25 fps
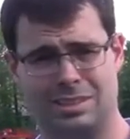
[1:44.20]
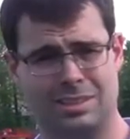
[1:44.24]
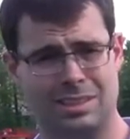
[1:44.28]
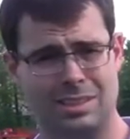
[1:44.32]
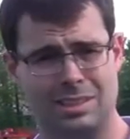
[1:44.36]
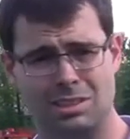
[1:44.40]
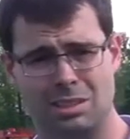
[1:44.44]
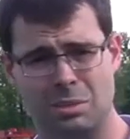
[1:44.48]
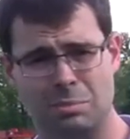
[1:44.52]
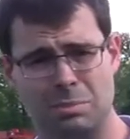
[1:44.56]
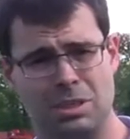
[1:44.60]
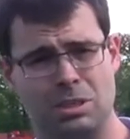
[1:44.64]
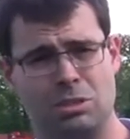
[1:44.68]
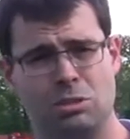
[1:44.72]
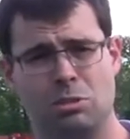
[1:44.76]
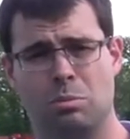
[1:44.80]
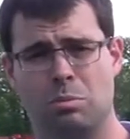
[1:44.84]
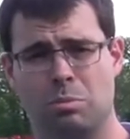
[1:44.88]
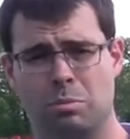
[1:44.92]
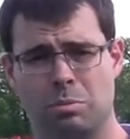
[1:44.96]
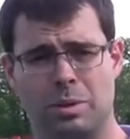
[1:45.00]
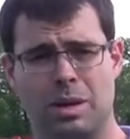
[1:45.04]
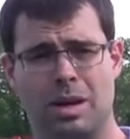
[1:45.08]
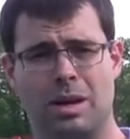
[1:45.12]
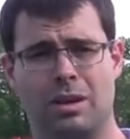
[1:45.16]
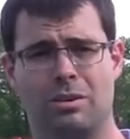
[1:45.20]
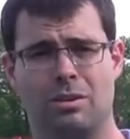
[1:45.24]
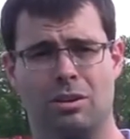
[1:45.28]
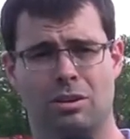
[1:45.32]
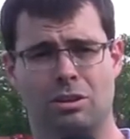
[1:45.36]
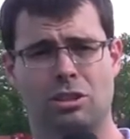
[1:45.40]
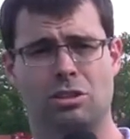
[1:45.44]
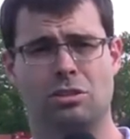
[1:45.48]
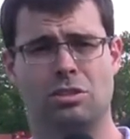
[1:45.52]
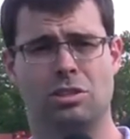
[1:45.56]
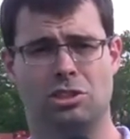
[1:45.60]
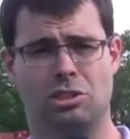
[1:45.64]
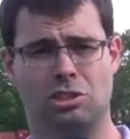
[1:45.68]
something to him about, are
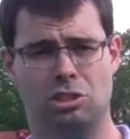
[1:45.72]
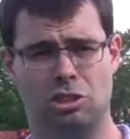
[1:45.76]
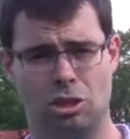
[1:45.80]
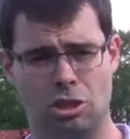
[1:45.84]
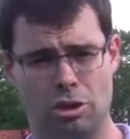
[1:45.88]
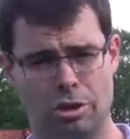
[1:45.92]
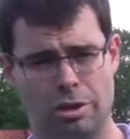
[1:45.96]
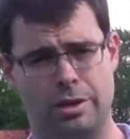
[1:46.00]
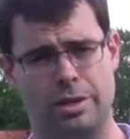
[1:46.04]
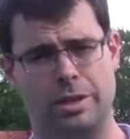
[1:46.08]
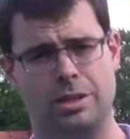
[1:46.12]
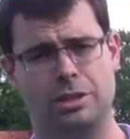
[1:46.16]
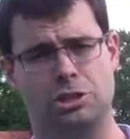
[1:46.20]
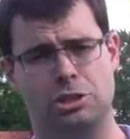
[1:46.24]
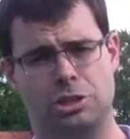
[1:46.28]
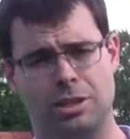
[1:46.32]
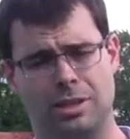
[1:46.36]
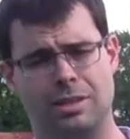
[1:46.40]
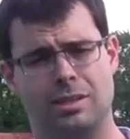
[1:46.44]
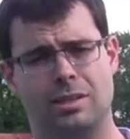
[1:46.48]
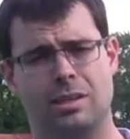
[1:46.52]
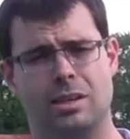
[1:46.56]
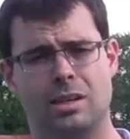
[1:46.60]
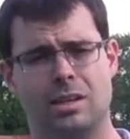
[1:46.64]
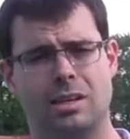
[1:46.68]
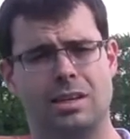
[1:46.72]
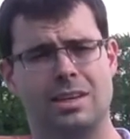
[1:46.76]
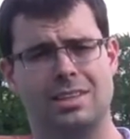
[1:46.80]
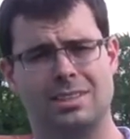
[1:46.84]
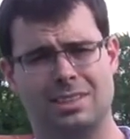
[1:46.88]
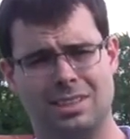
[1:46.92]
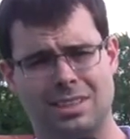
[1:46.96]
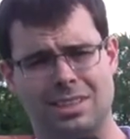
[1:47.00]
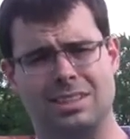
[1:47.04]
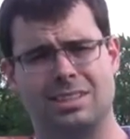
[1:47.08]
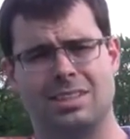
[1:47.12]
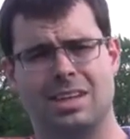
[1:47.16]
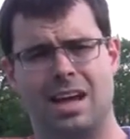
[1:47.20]
you discouraged? And he
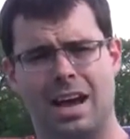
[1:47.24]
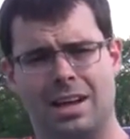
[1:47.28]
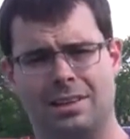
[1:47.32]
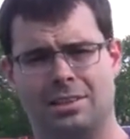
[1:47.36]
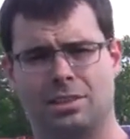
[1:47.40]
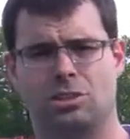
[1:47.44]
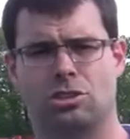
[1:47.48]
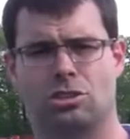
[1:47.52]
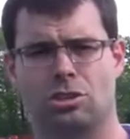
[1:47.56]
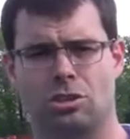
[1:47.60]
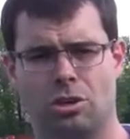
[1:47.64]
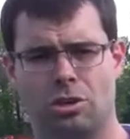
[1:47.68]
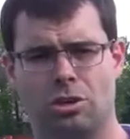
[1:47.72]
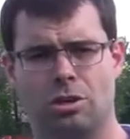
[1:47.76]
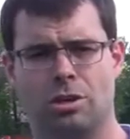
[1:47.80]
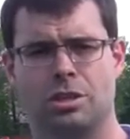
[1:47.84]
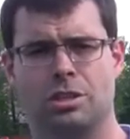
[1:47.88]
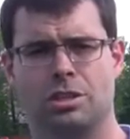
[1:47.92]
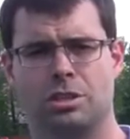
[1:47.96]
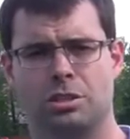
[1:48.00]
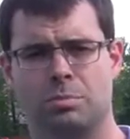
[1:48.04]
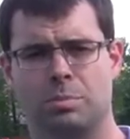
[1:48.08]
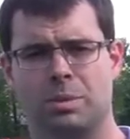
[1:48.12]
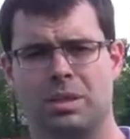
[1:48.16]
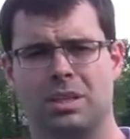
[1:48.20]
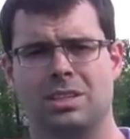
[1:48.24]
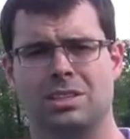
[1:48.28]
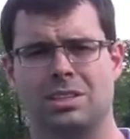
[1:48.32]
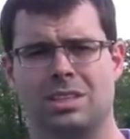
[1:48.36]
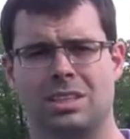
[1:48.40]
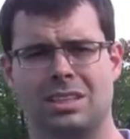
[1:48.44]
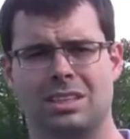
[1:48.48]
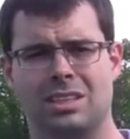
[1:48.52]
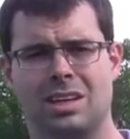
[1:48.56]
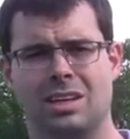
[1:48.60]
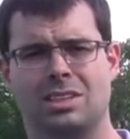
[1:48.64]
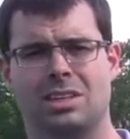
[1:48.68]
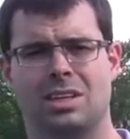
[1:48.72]
said he's not discouraged because
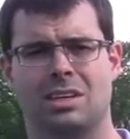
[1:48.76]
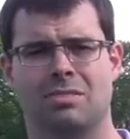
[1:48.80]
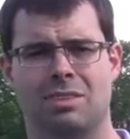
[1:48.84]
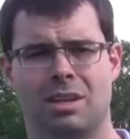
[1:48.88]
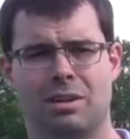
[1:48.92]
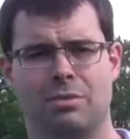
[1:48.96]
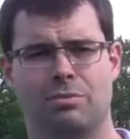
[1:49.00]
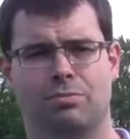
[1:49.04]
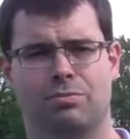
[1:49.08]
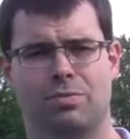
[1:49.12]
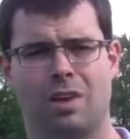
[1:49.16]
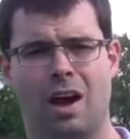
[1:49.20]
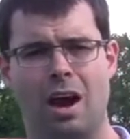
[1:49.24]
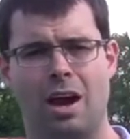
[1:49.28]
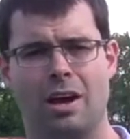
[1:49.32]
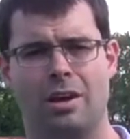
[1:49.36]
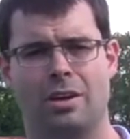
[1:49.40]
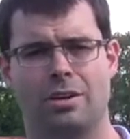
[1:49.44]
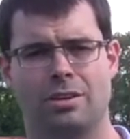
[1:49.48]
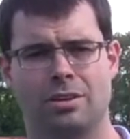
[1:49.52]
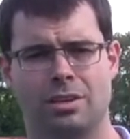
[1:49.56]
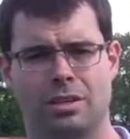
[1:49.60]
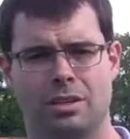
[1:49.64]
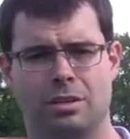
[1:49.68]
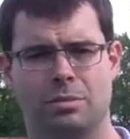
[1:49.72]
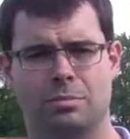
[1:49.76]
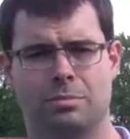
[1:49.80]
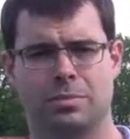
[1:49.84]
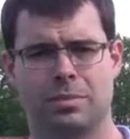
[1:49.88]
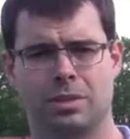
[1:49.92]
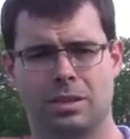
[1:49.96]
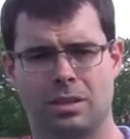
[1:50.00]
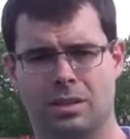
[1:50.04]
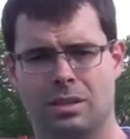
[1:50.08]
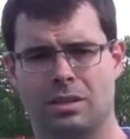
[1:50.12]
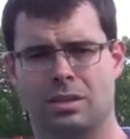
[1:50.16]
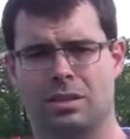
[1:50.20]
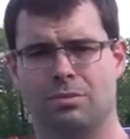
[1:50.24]
he does have that fire in him.
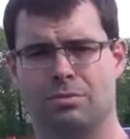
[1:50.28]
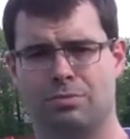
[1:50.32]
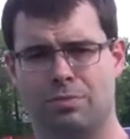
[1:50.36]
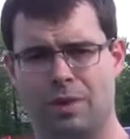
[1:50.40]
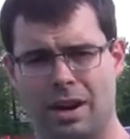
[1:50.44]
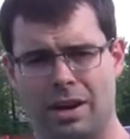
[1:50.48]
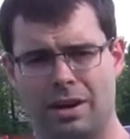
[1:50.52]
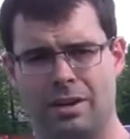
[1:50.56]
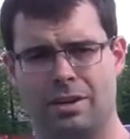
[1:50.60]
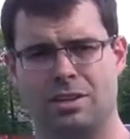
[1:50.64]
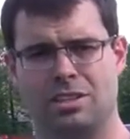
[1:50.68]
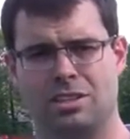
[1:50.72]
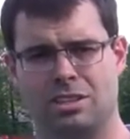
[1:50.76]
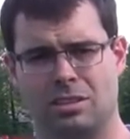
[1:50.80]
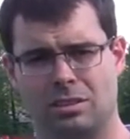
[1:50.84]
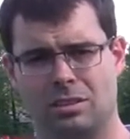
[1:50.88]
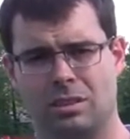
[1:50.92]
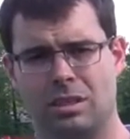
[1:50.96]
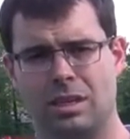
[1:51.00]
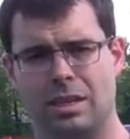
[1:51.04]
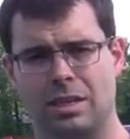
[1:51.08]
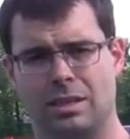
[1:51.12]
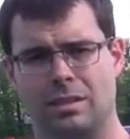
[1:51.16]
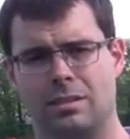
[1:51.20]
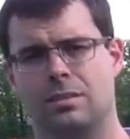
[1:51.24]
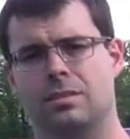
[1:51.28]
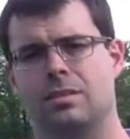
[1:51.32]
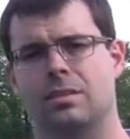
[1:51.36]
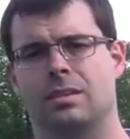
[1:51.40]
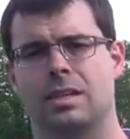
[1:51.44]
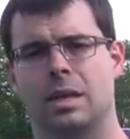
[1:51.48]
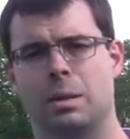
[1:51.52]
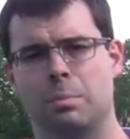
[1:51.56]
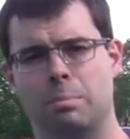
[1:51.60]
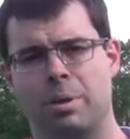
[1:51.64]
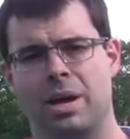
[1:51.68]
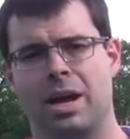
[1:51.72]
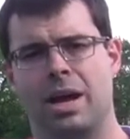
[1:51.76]
The fire is lit to
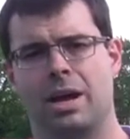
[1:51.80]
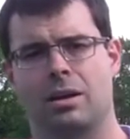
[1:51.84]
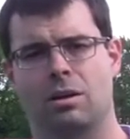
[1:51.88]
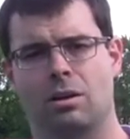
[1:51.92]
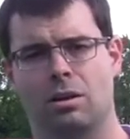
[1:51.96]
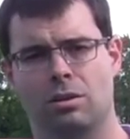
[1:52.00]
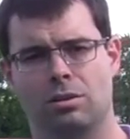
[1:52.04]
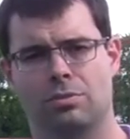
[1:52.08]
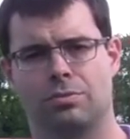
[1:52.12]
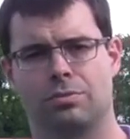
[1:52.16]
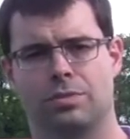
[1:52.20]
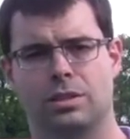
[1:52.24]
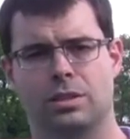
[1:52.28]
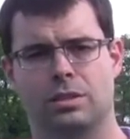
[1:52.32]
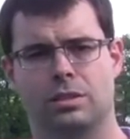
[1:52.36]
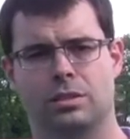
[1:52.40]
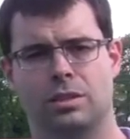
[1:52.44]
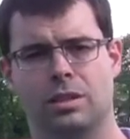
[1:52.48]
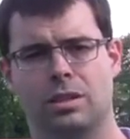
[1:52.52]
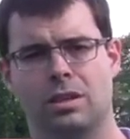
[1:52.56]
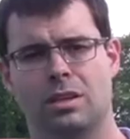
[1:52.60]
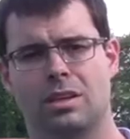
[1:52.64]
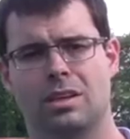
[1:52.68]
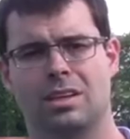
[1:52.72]
get back on the field.